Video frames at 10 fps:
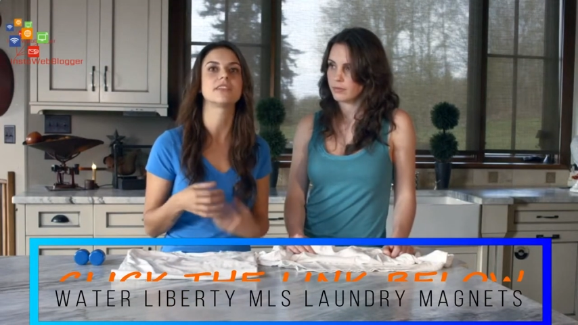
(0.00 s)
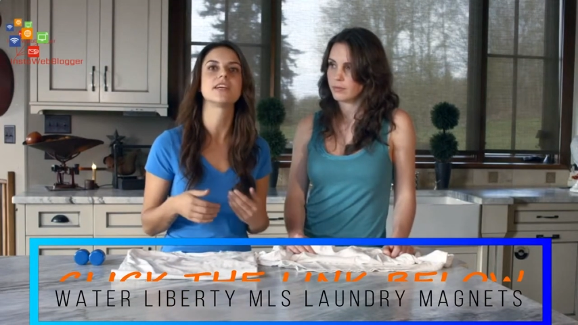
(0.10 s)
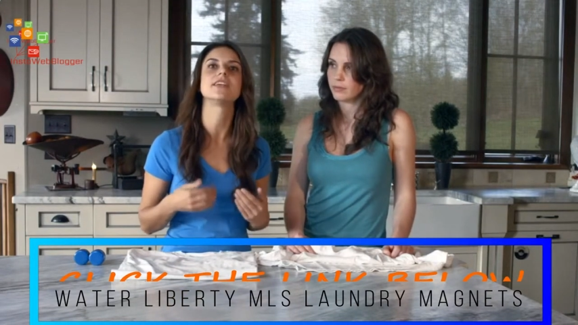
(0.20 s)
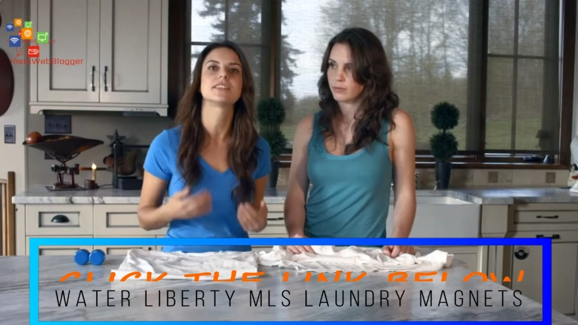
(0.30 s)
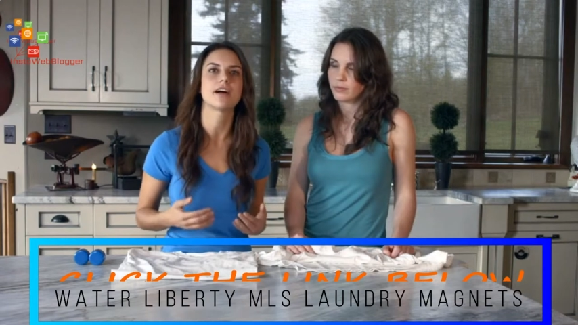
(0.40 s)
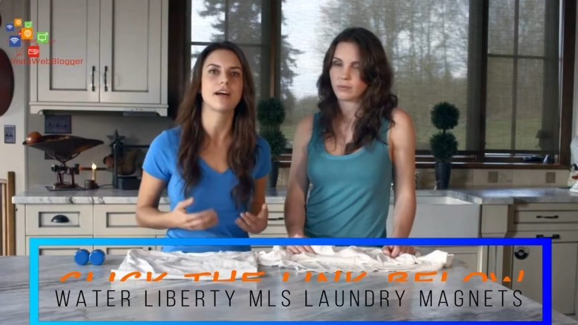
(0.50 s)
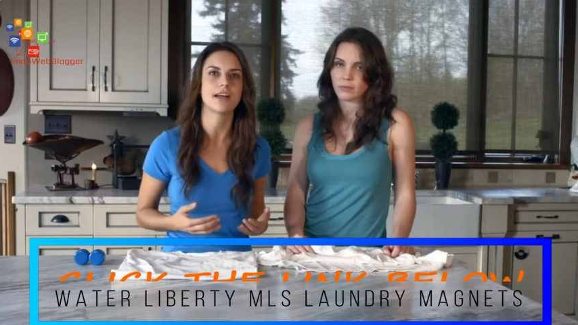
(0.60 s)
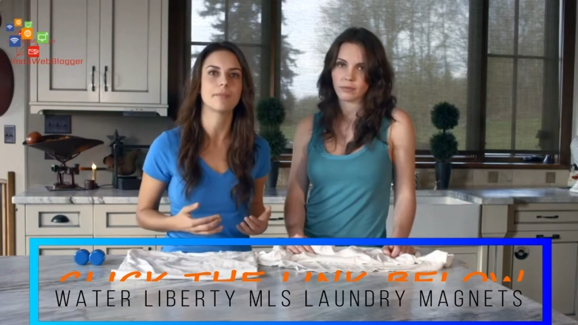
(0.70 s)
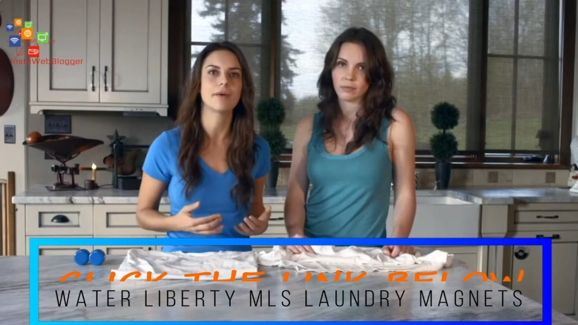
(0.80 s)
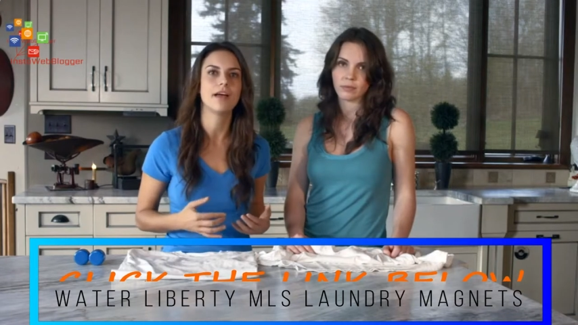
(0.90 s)
Speaker 1: It takes
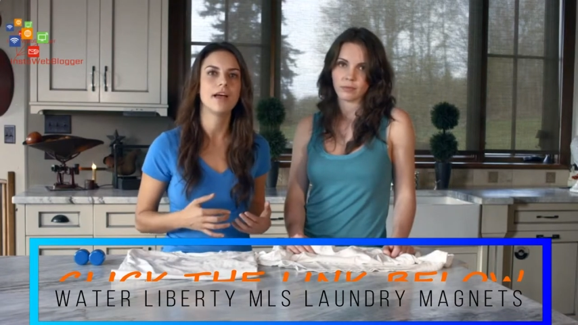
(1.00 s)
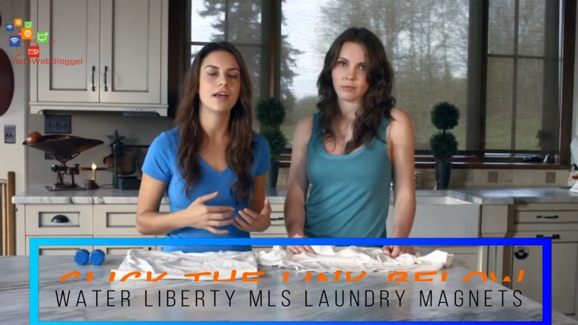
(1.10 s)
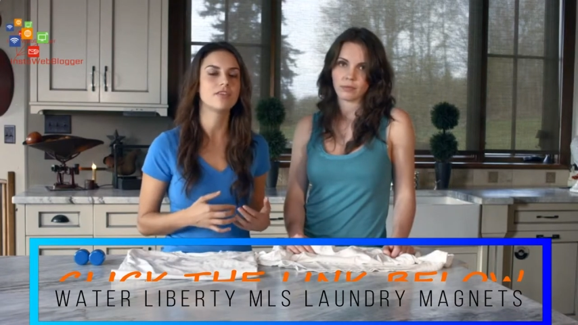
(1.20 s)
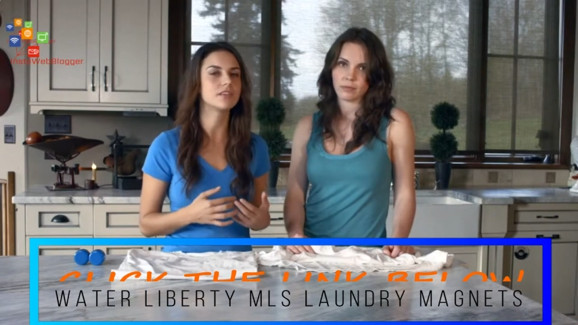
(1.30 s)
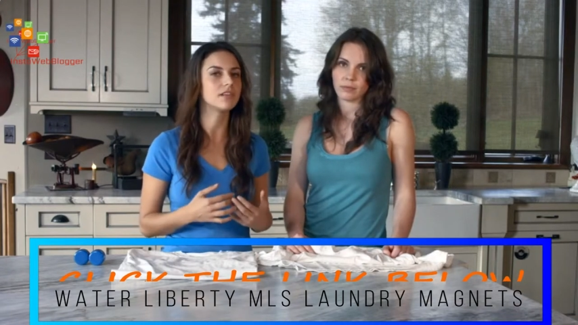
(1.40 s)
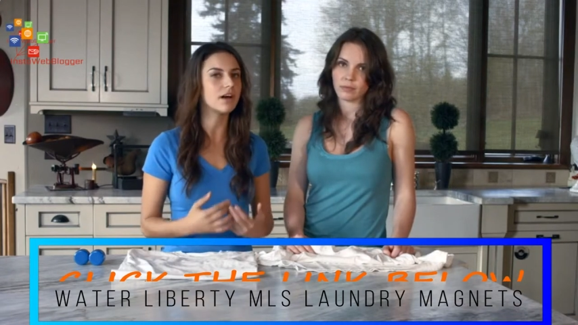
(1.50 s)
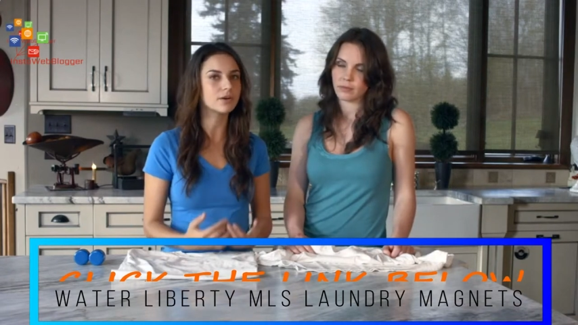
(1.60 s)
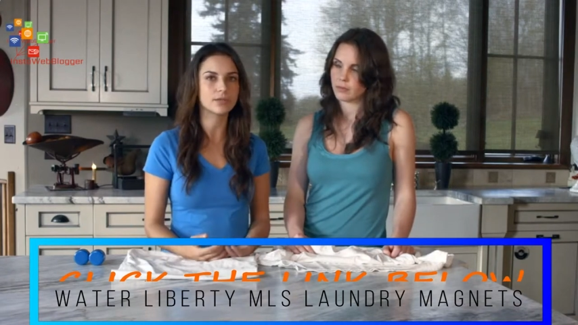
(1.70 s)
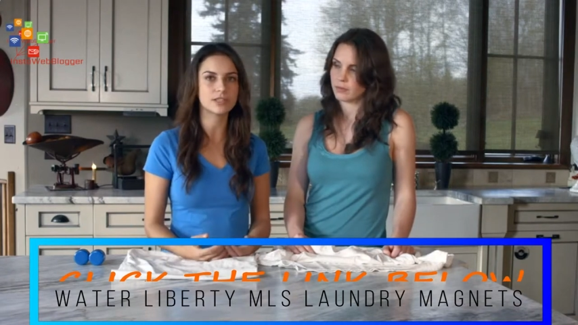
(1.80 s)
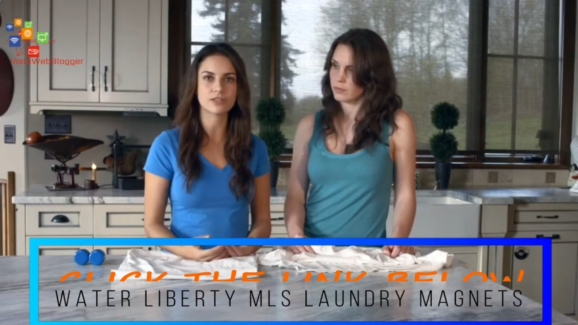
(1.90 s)
time, and there's a
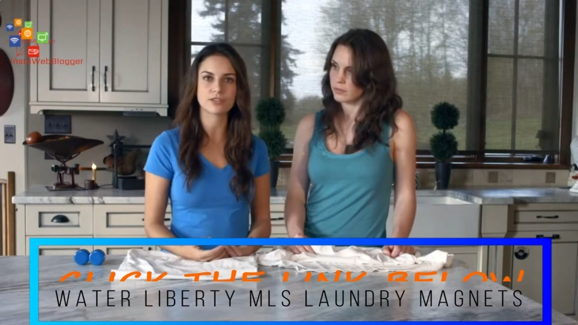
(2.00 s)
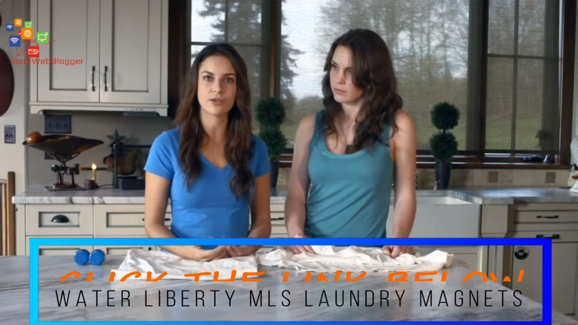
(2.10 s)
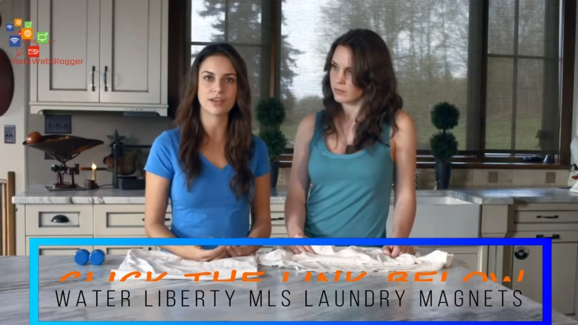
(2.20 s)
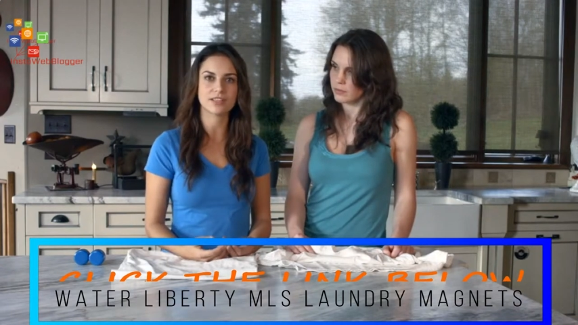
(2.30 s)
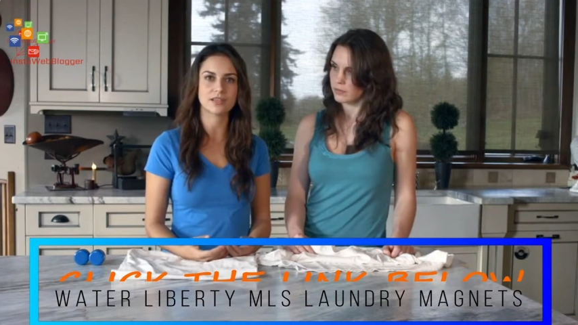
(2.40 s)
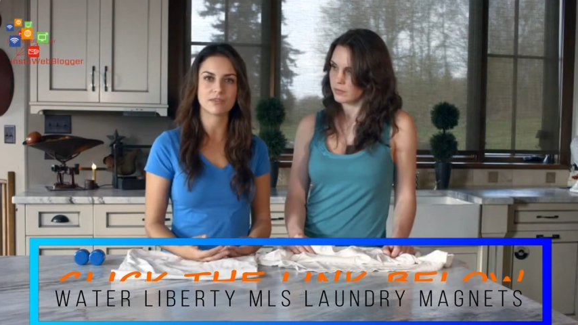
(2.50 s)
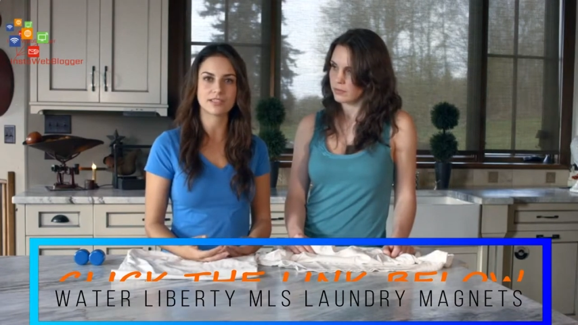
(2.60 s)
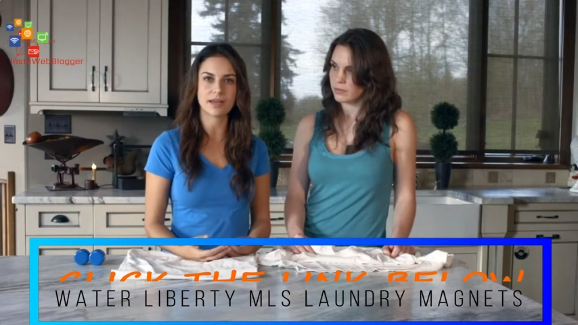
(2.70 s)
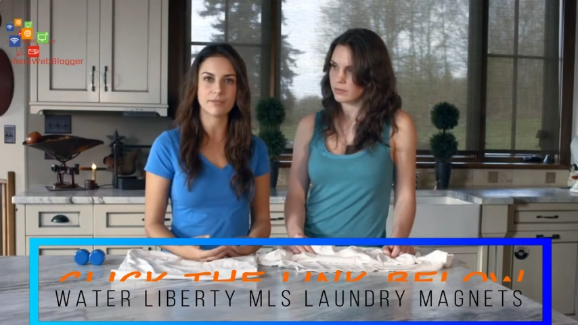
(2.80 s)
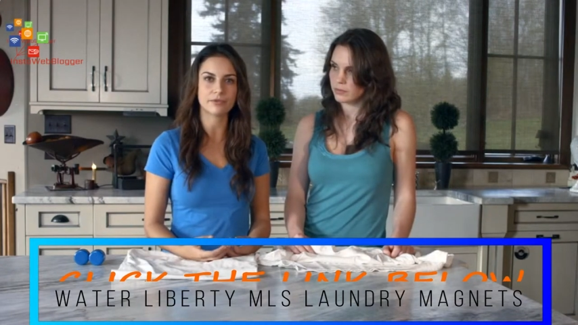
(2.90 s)
lot of research going into some of
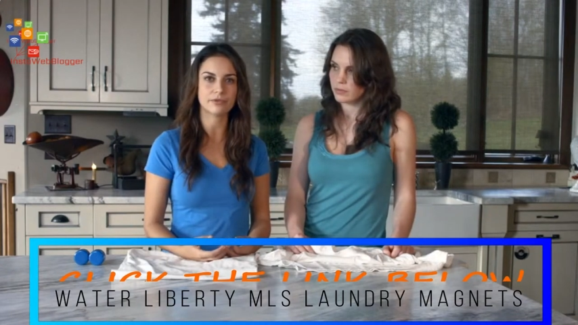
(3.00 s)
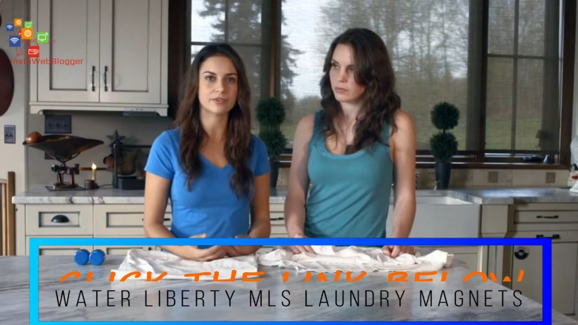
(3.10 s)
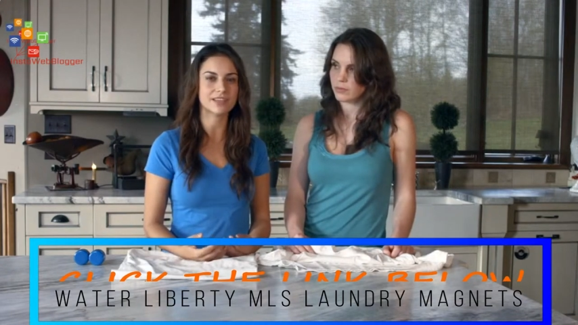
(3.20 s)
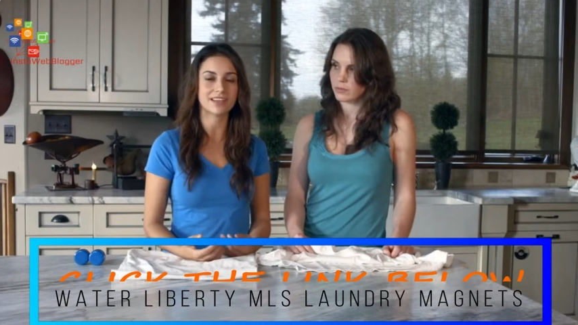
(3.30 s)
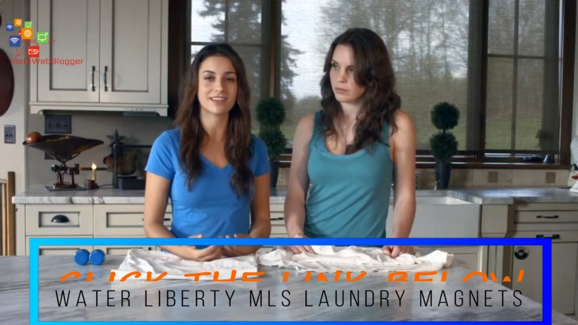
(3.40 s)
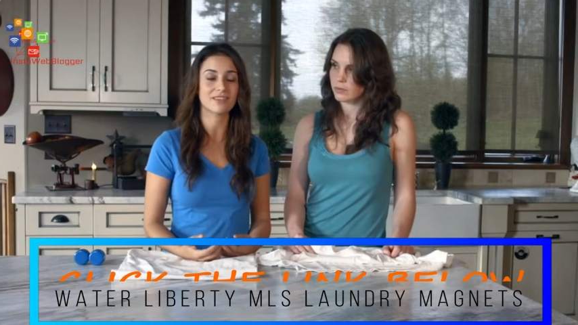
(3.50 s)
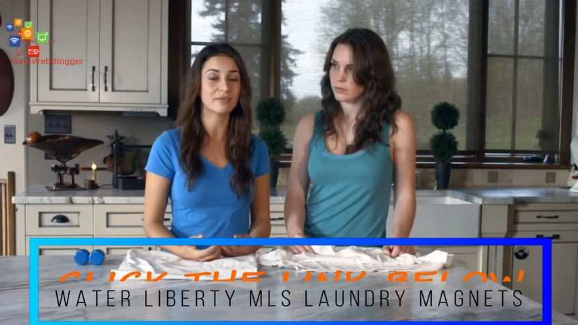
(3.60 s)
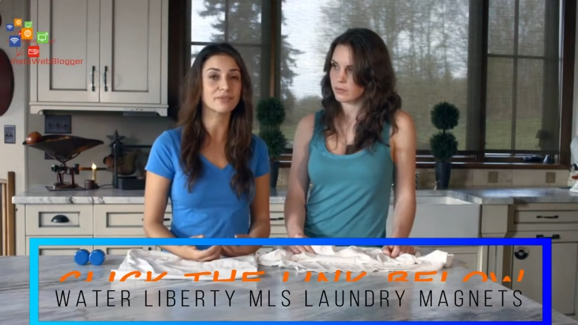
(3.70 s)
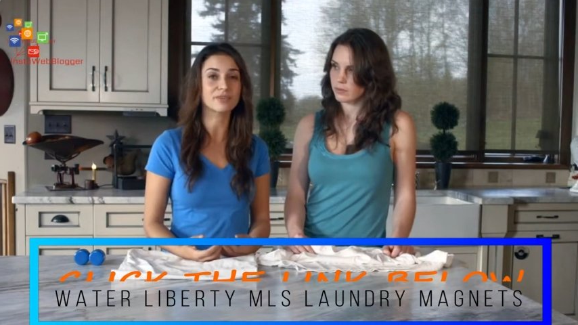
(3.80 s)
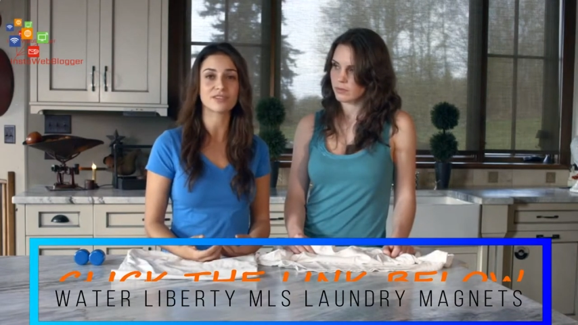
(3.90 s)
these chemicals, and
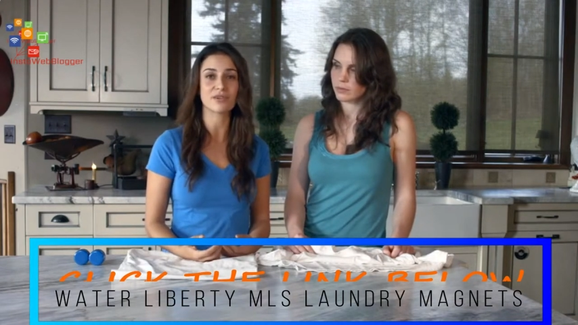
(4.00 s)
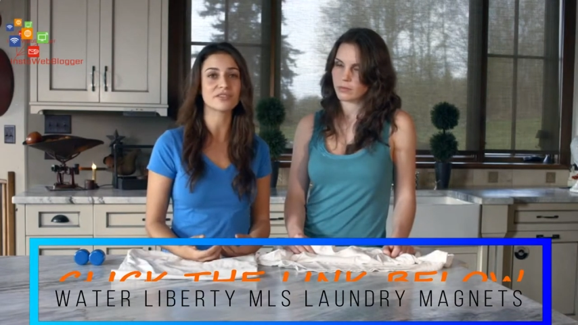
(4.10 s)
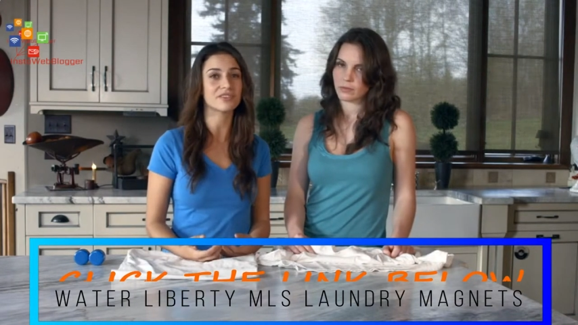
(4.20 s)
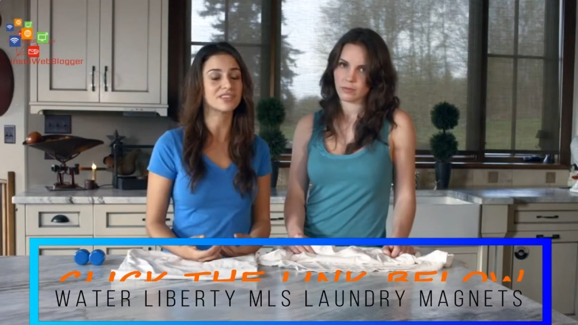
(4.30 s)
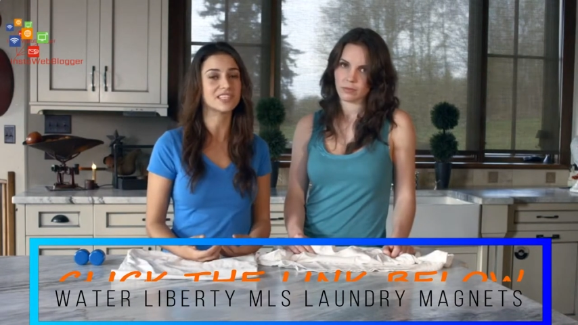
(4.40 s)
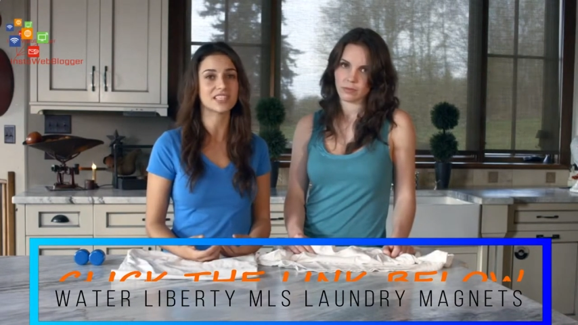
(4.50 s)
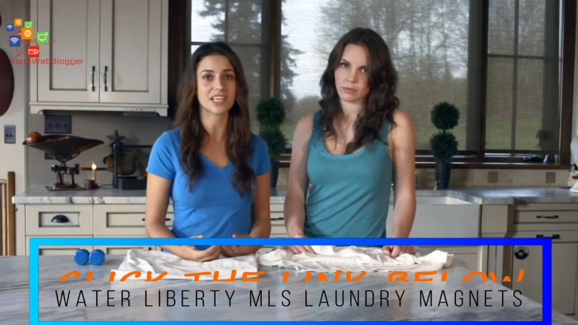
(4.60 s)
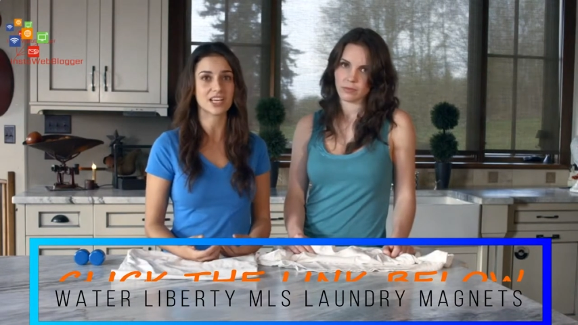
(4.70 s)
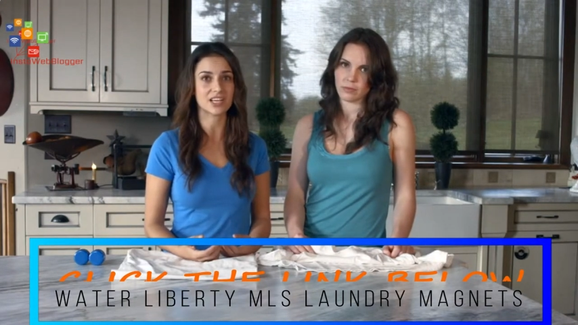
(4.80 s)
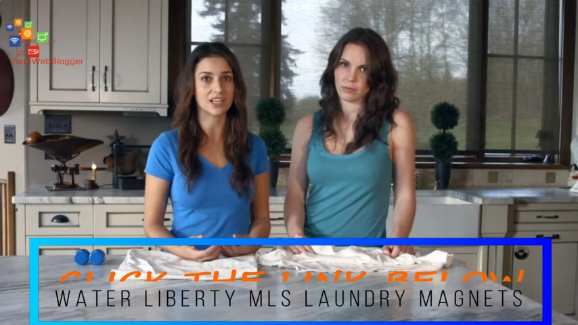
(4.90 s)
the results are
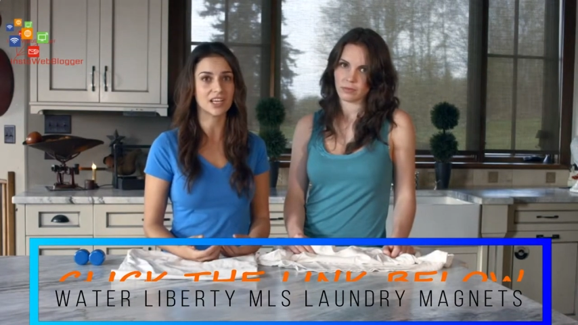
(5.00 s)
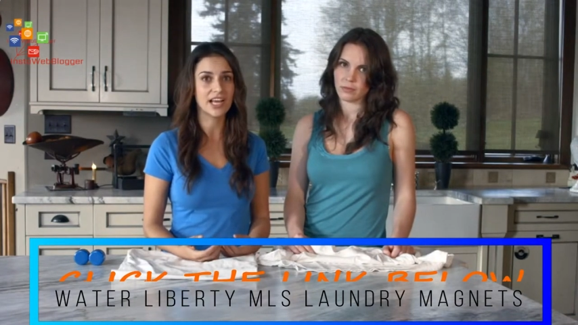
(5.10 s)
scary.